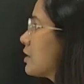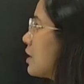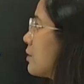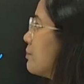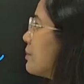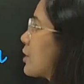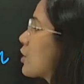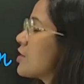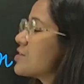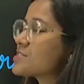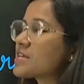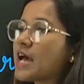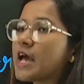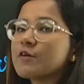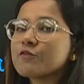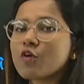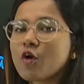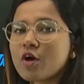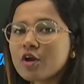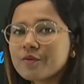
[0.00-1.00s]
Because I
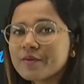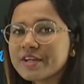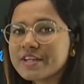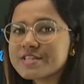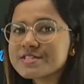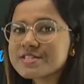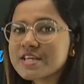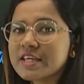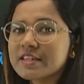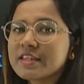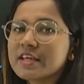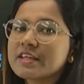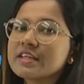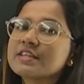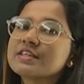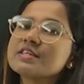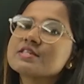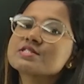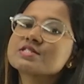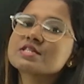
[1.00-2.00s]
have already said that
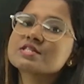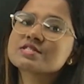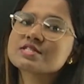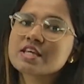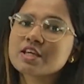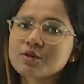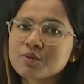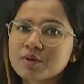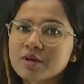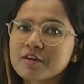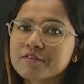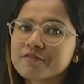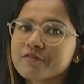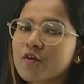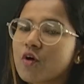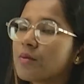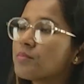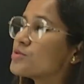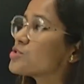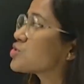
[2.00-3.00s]
it is the singular
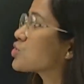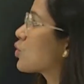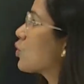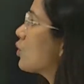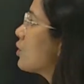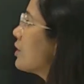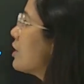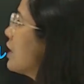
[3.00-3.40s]
form, so